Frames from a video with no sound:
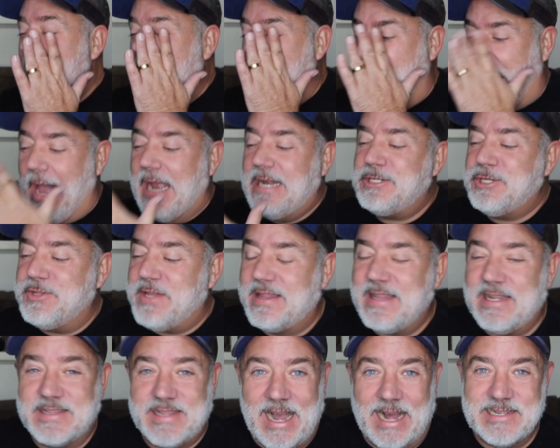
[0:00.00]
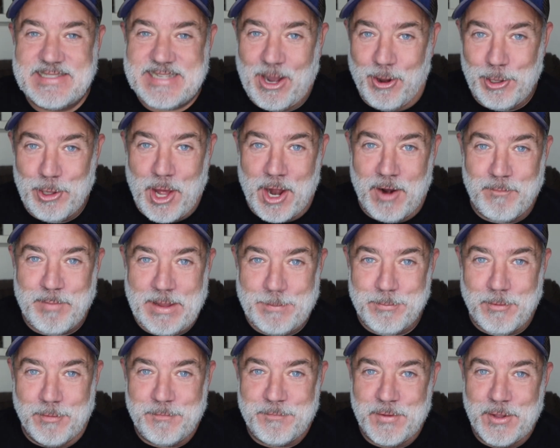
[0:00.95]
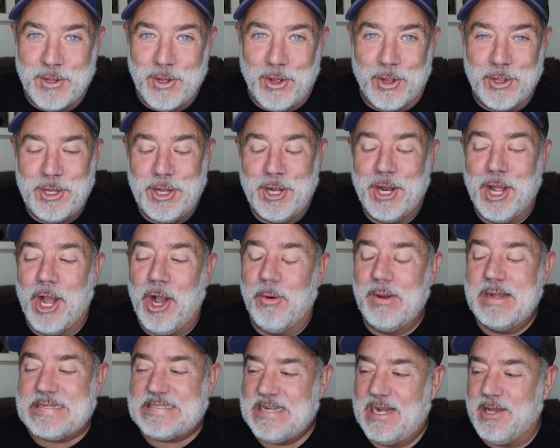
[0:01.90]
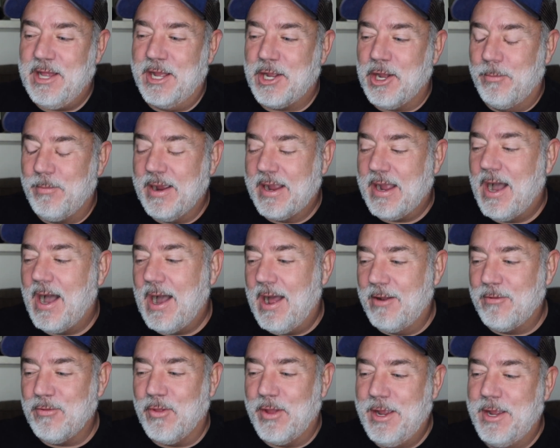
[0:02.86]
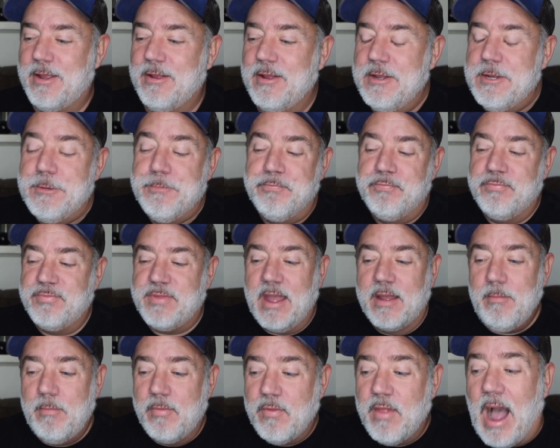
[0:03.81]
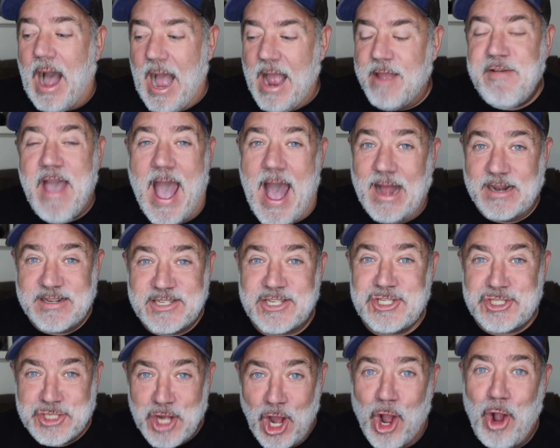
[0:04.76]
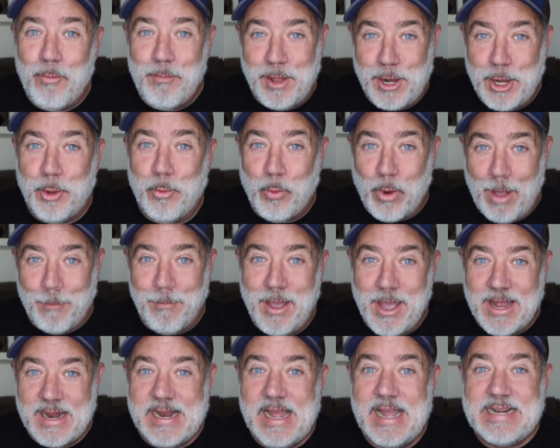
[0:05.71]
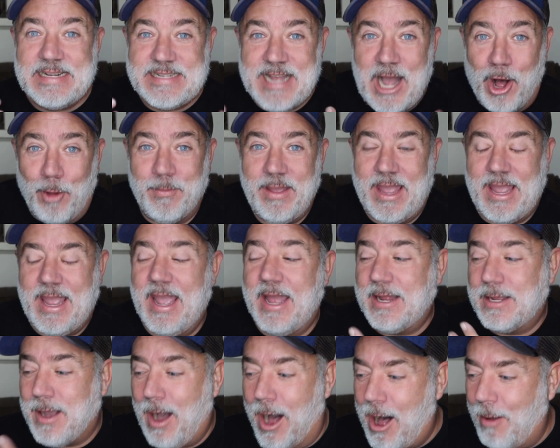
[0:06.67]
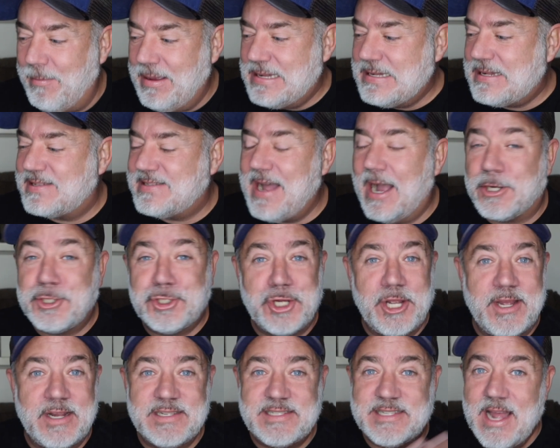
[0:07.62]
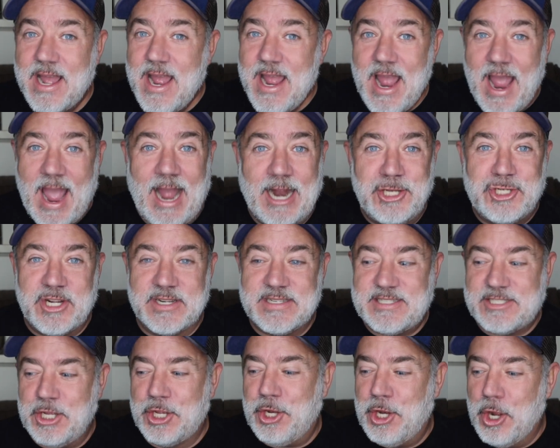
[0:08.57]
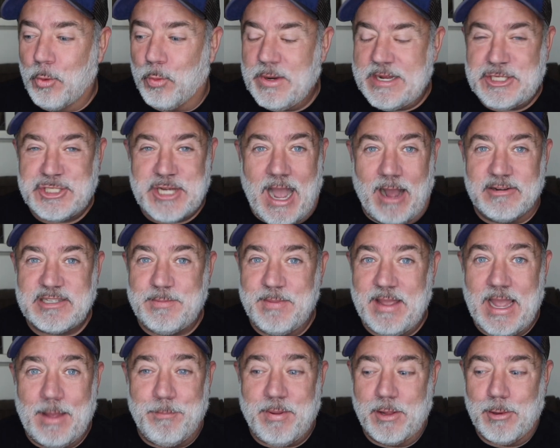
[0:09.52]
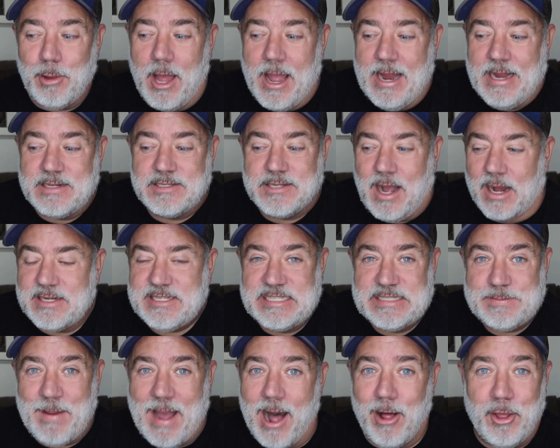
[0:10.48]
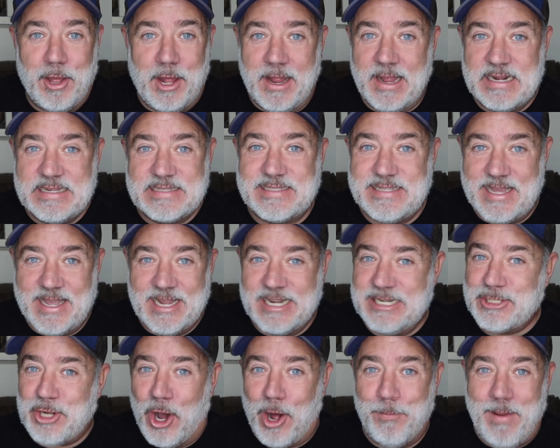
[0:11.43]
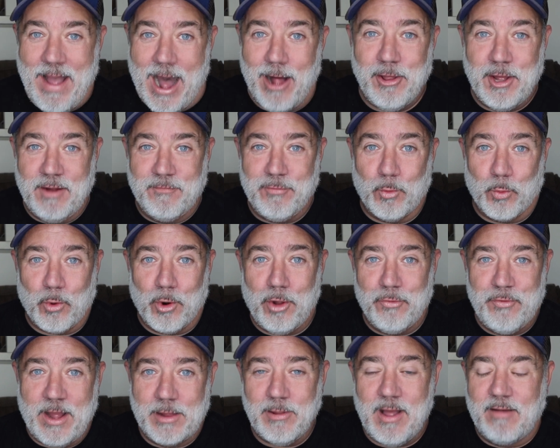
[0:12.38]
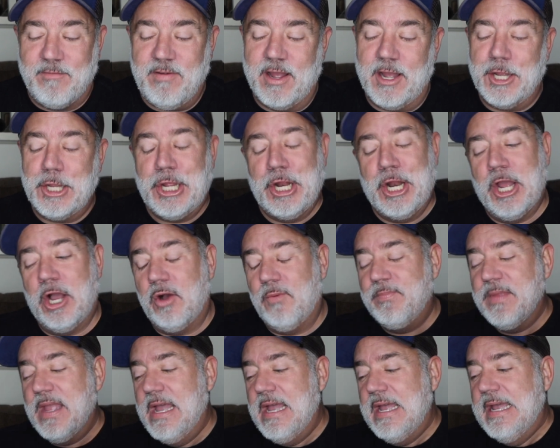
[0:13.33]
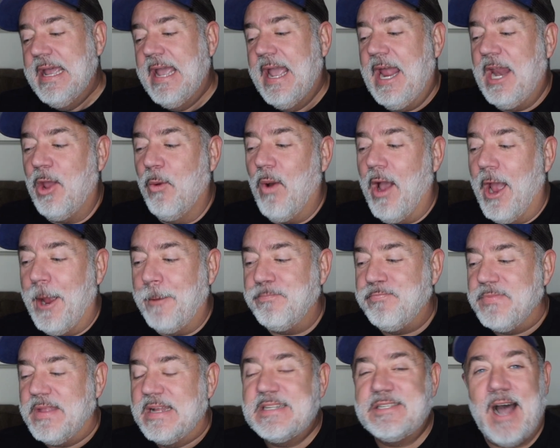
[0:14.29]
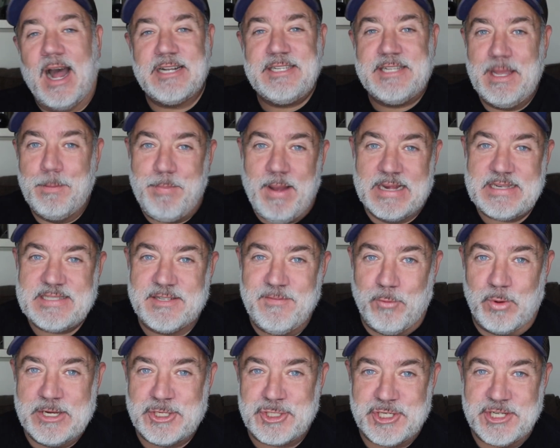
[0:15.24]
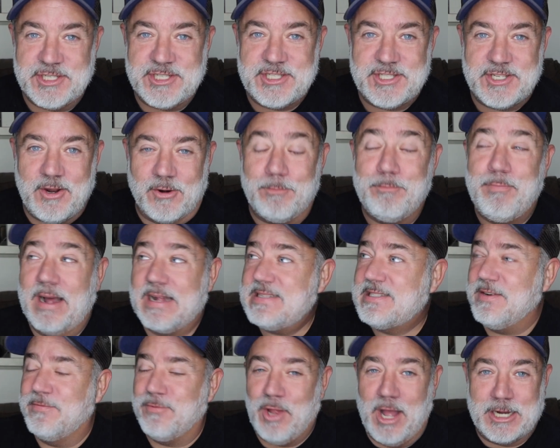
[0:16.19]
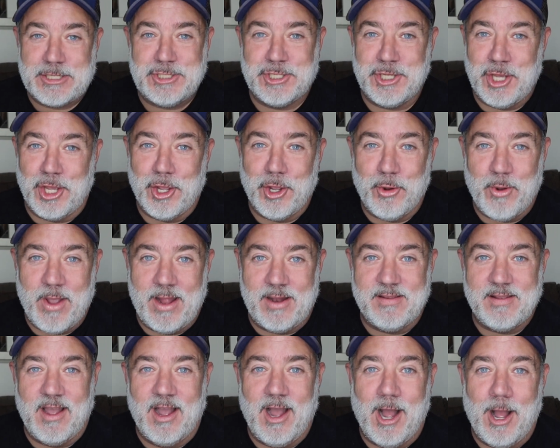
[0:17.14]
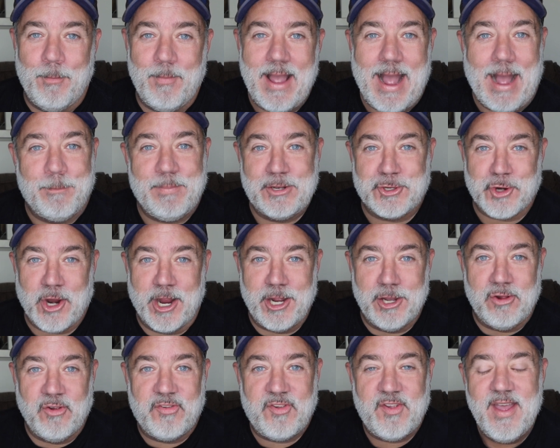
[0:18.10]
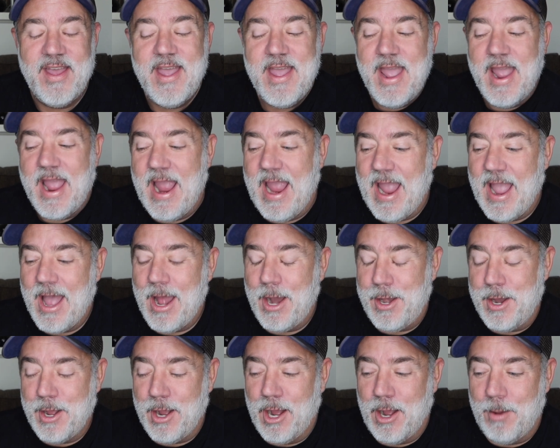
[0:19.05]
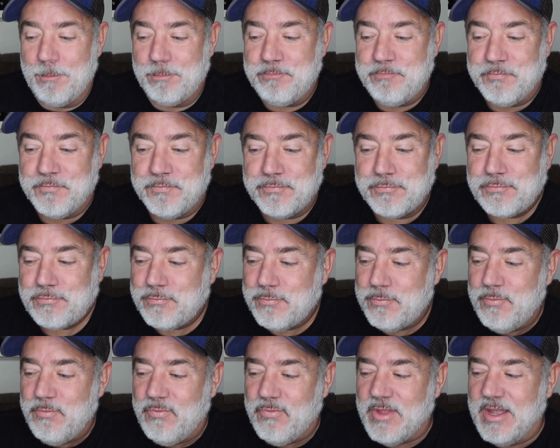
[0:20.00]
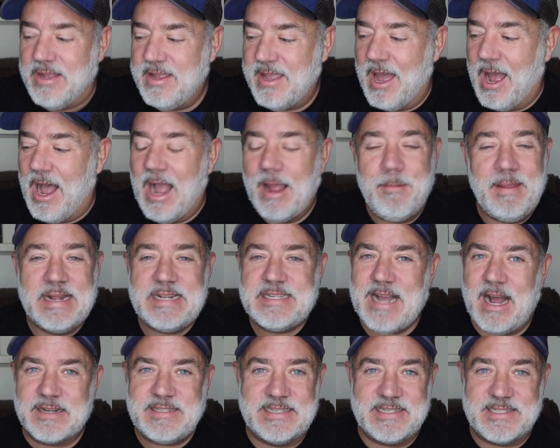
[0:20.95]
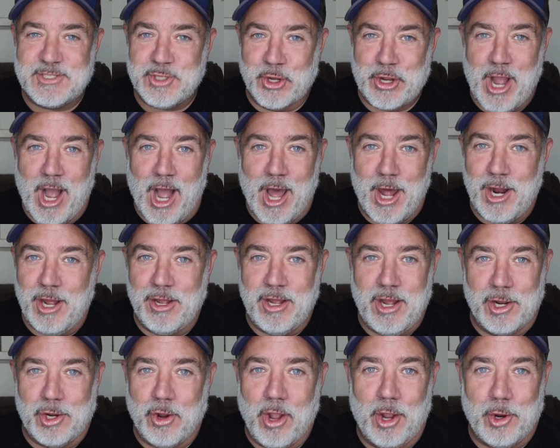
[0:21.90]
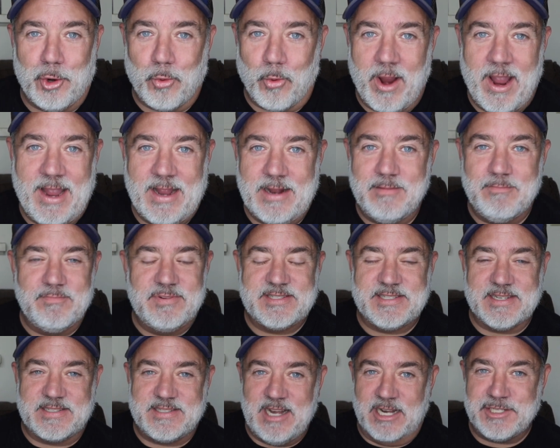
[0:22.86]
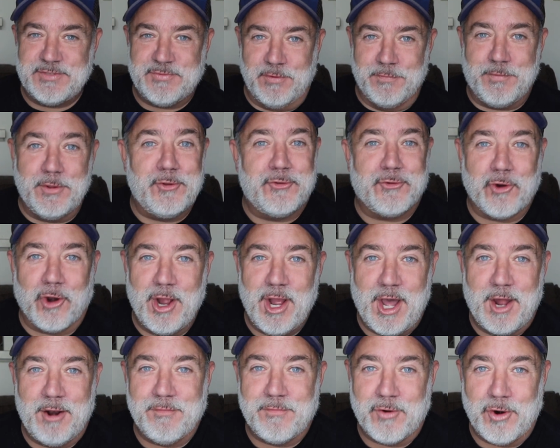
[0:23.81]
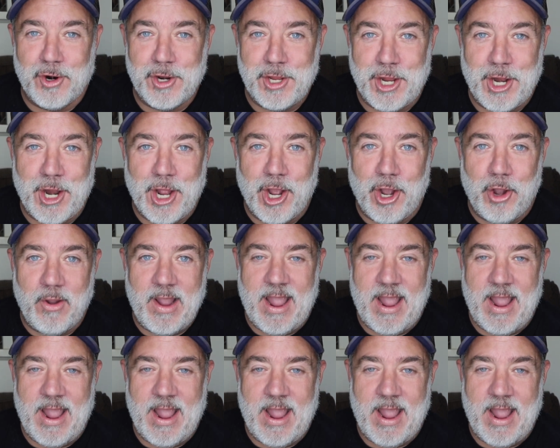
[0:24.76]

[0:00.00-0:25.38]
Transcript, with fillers: And I do think that that's how a lot of people feel, you know, is that like, oh my God, like, I've had so many women tell me in comment sections and just, you know, reach out to me and be like, Tati's palette is the end all palette of the world. They love it, you know? Anyway, Tati, best of wishes or best of luck to you and um, happy trails. And um, yeah, I mean, Tati's still got a, a, great, successful future ahead of her, you know?